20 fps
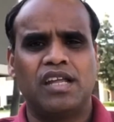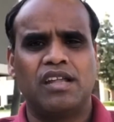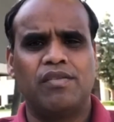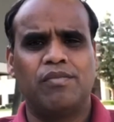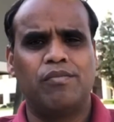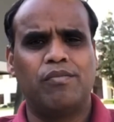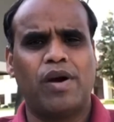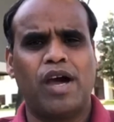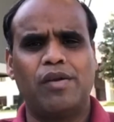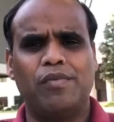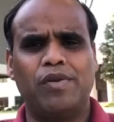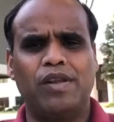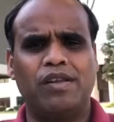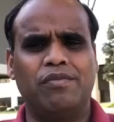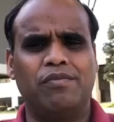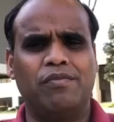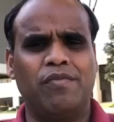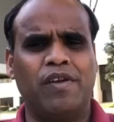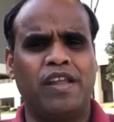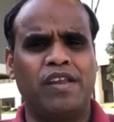Bible,
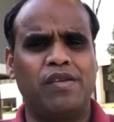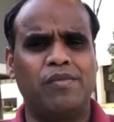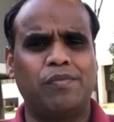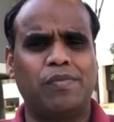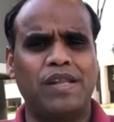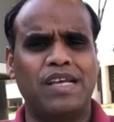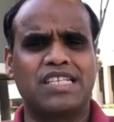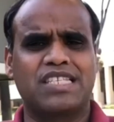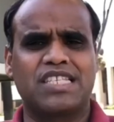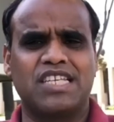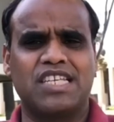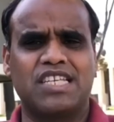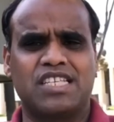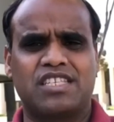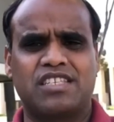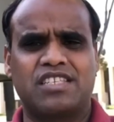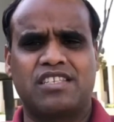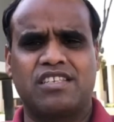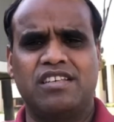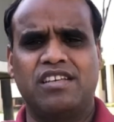many
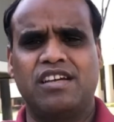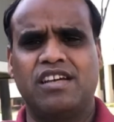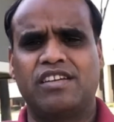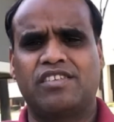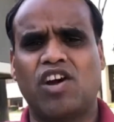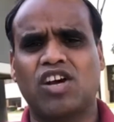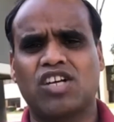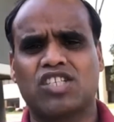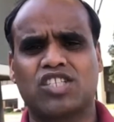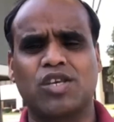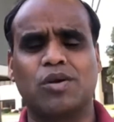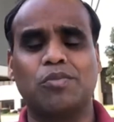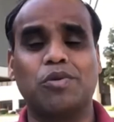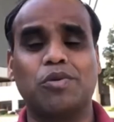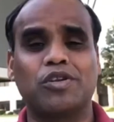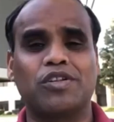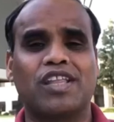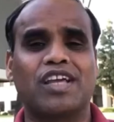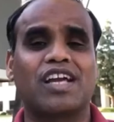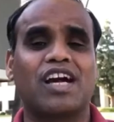places talks
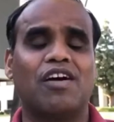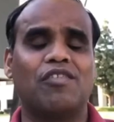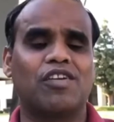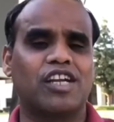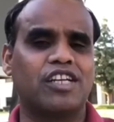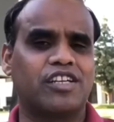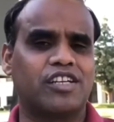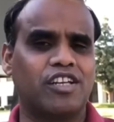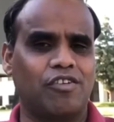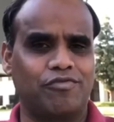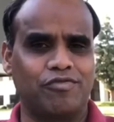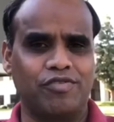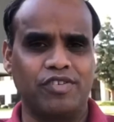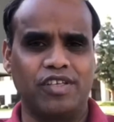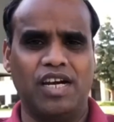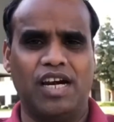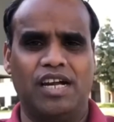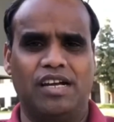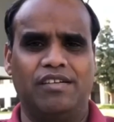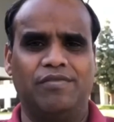about the covenant of
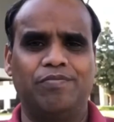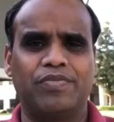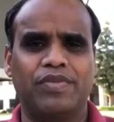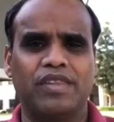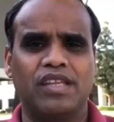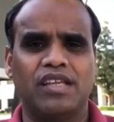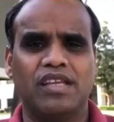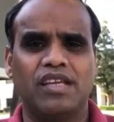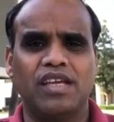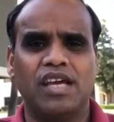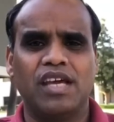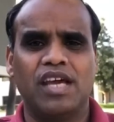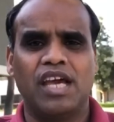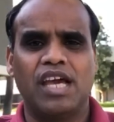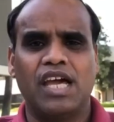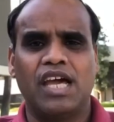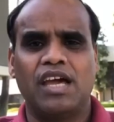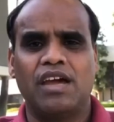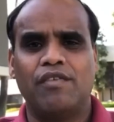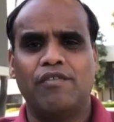God.
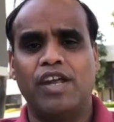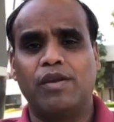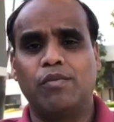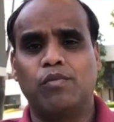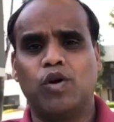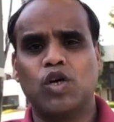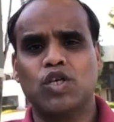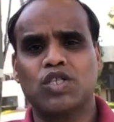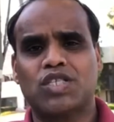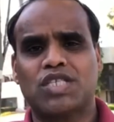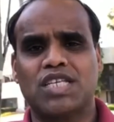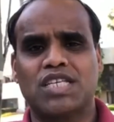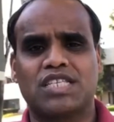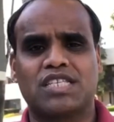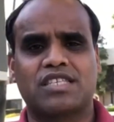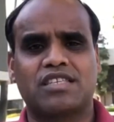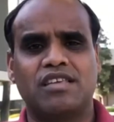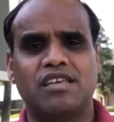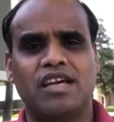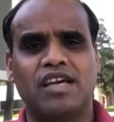When
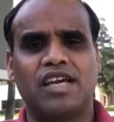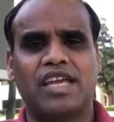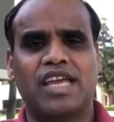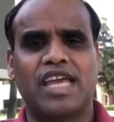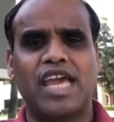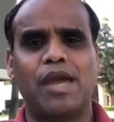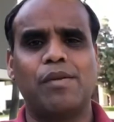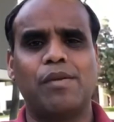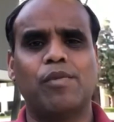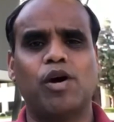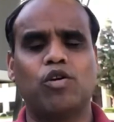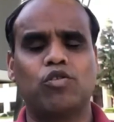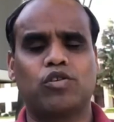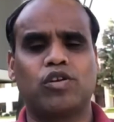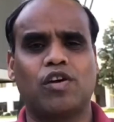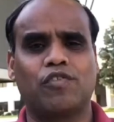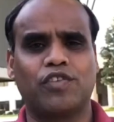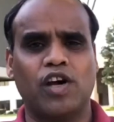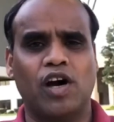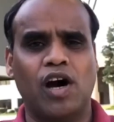Moses came out
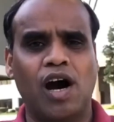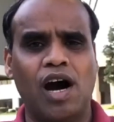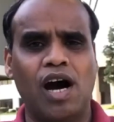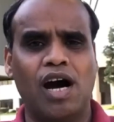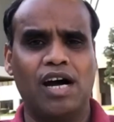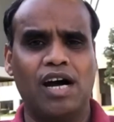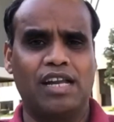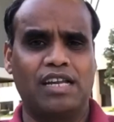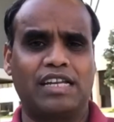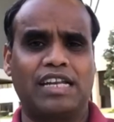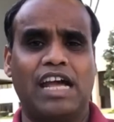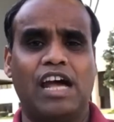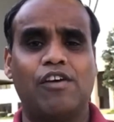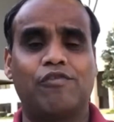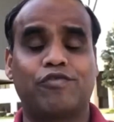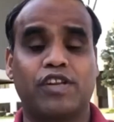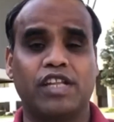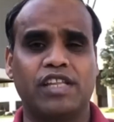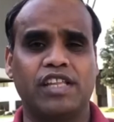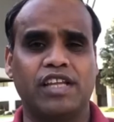of the ark
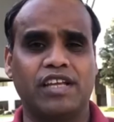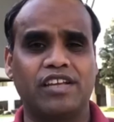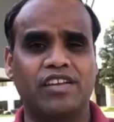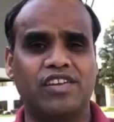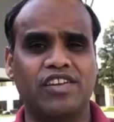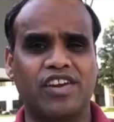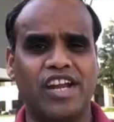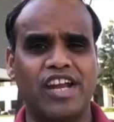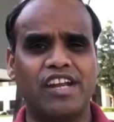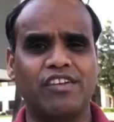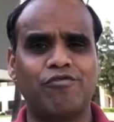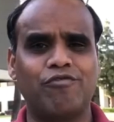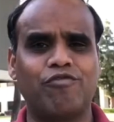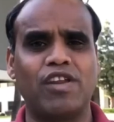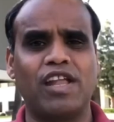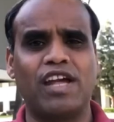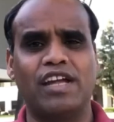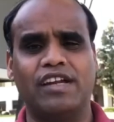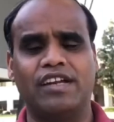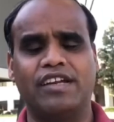after the great
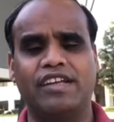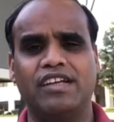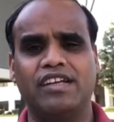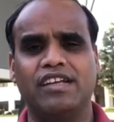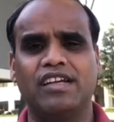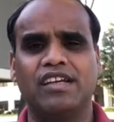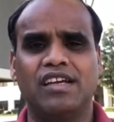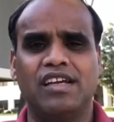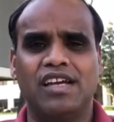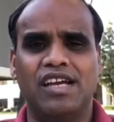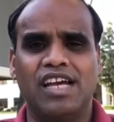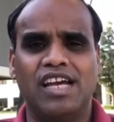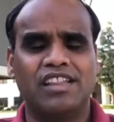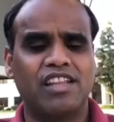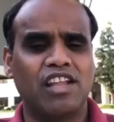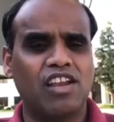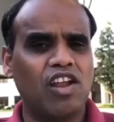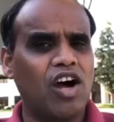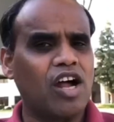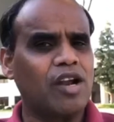flood,
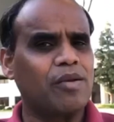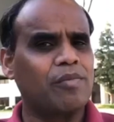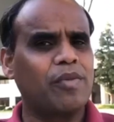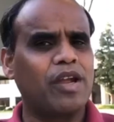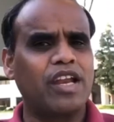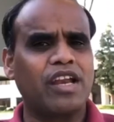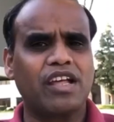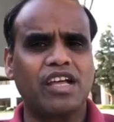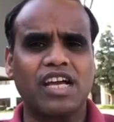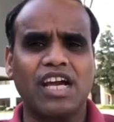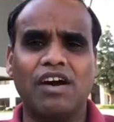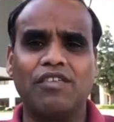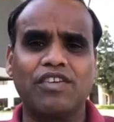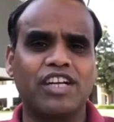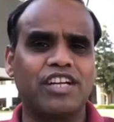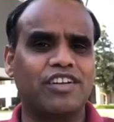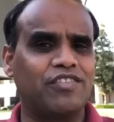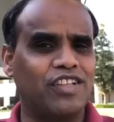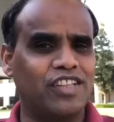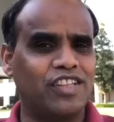the Lord made a
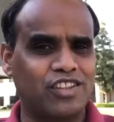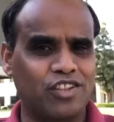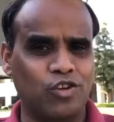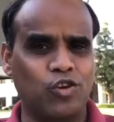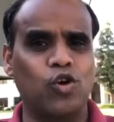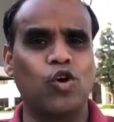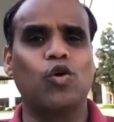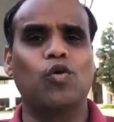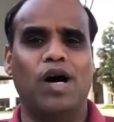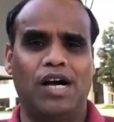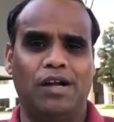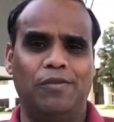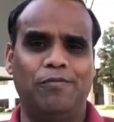covenant with Noah.